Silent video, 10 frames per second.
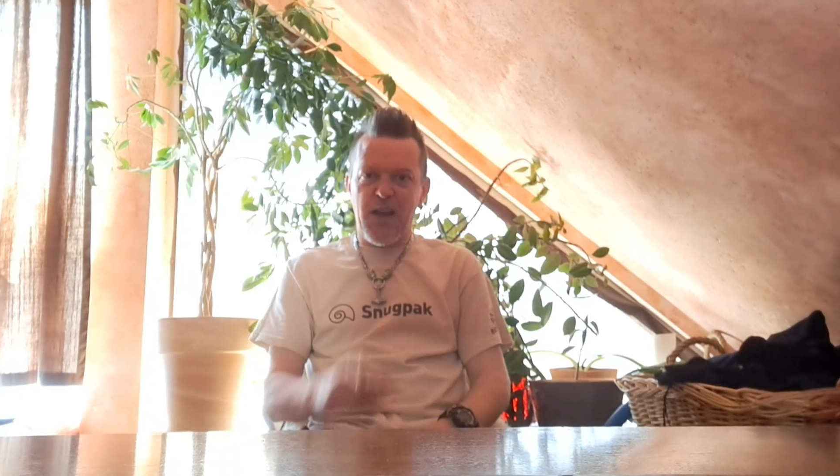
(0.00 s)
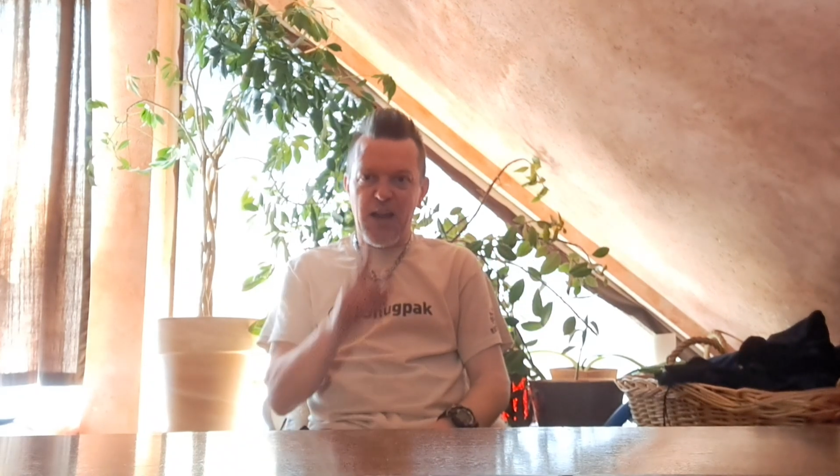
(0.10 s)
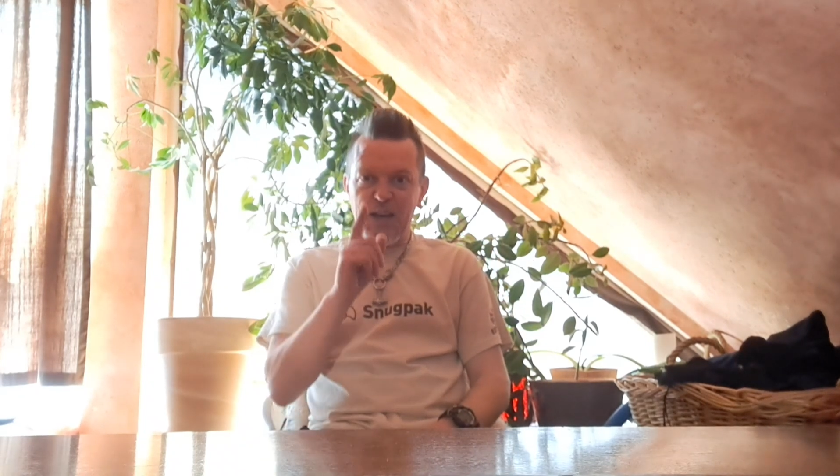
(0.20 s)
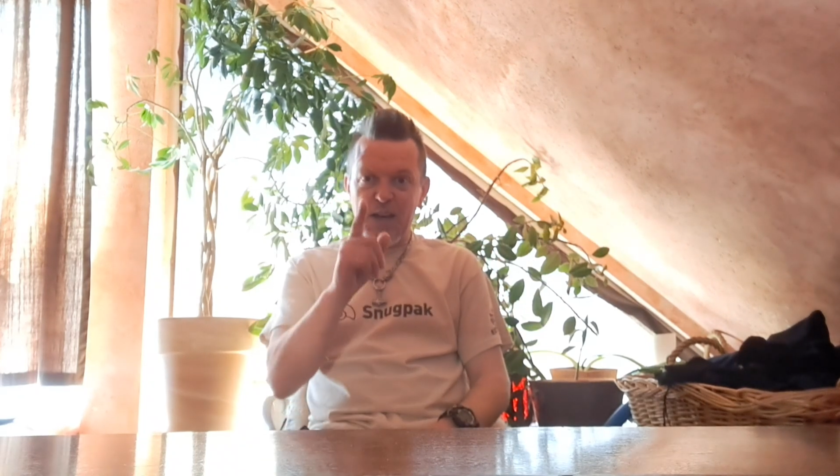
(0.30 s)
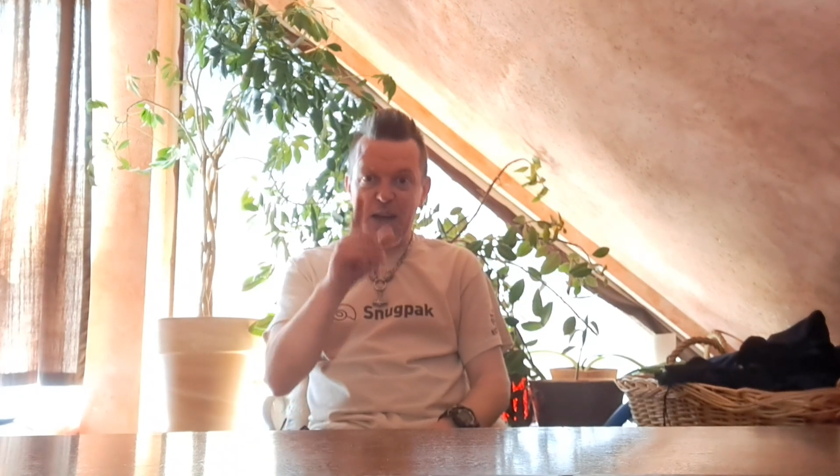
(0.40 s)

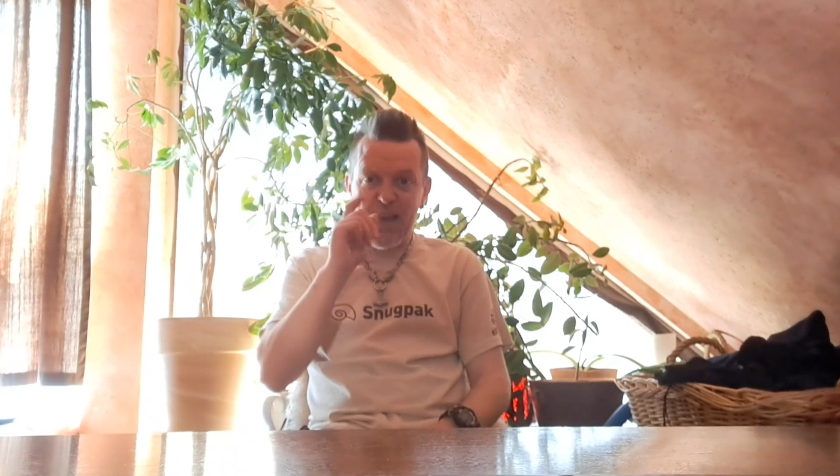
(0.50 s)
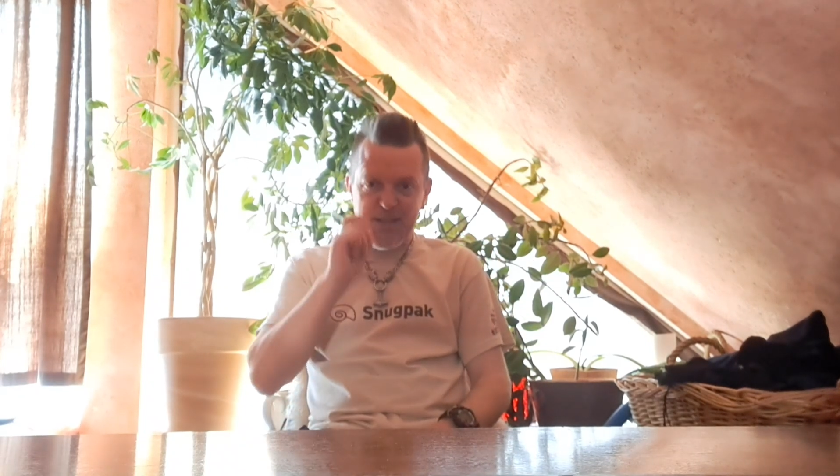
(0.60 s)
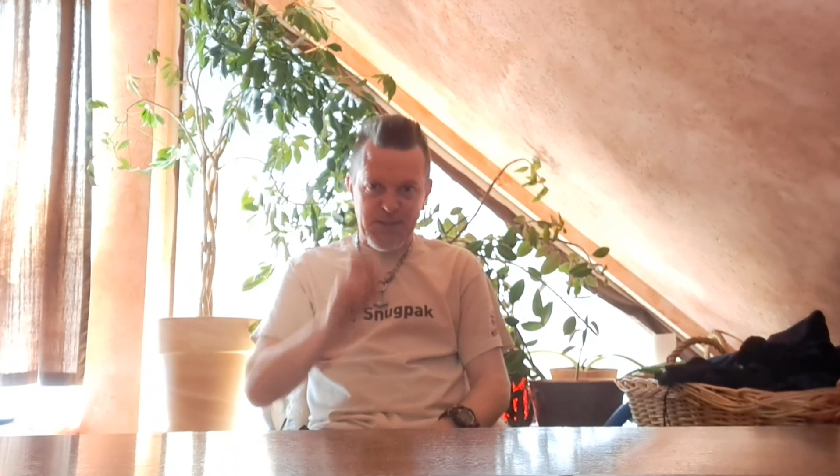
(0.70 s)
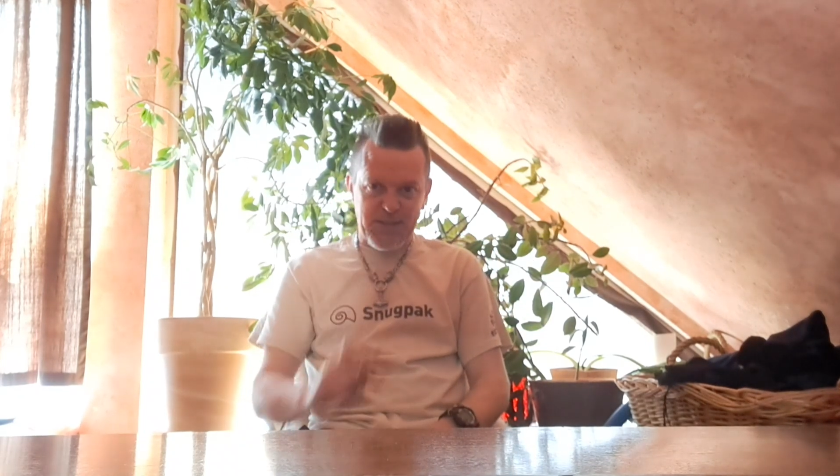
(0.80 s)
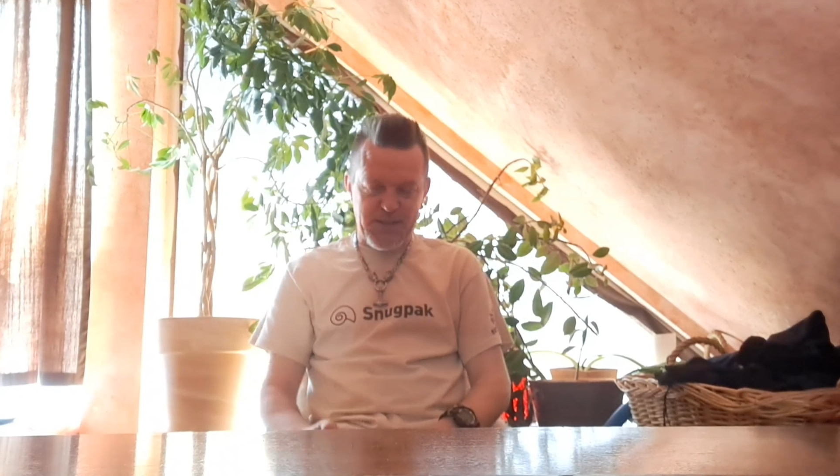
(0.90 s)

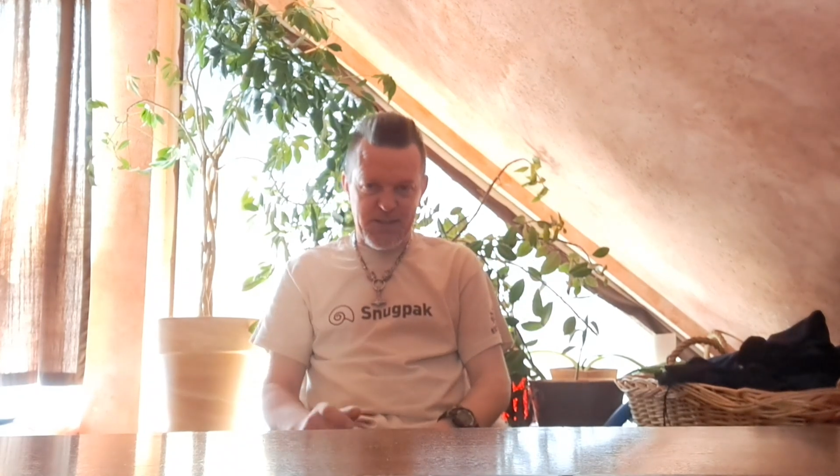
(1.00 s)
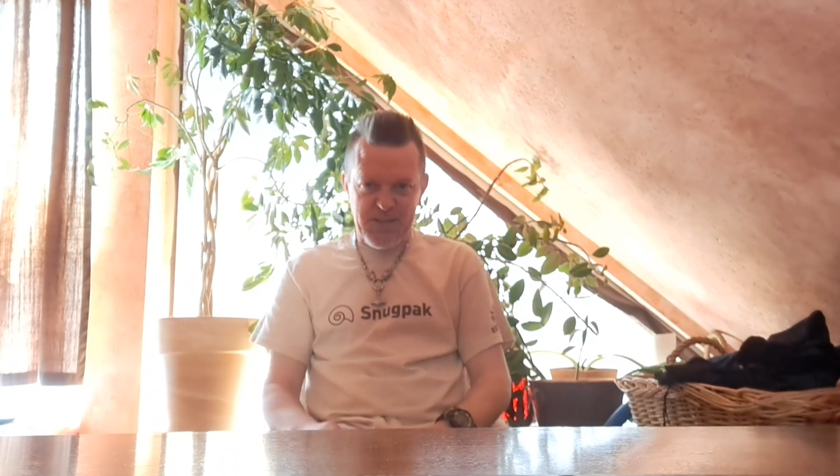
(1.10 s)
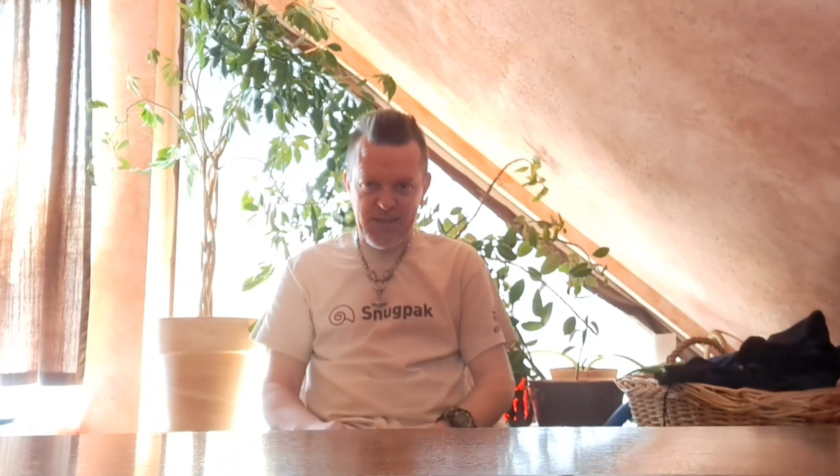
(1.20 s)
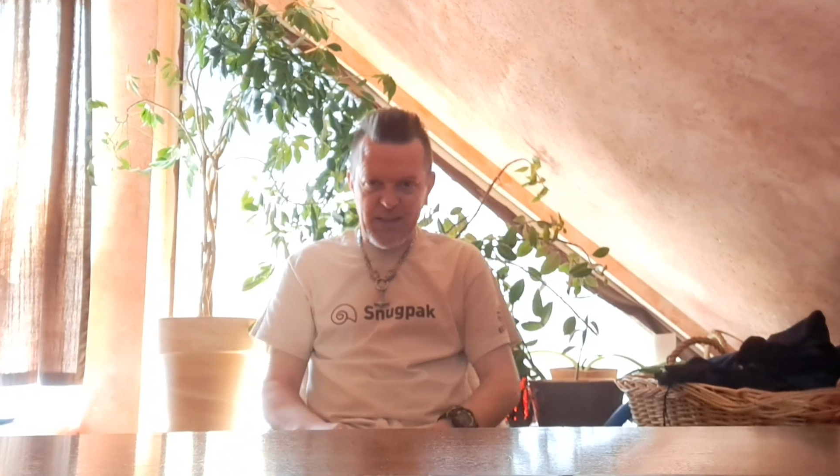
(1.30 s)
unless